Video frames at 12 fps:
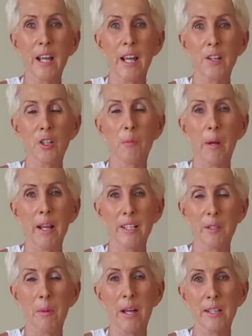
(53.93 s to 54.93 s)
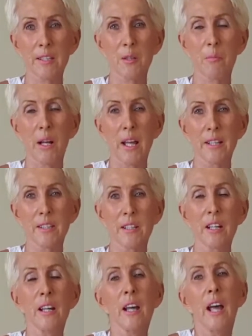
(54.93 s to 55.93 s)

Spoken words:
Ashley Black's Master Blaster.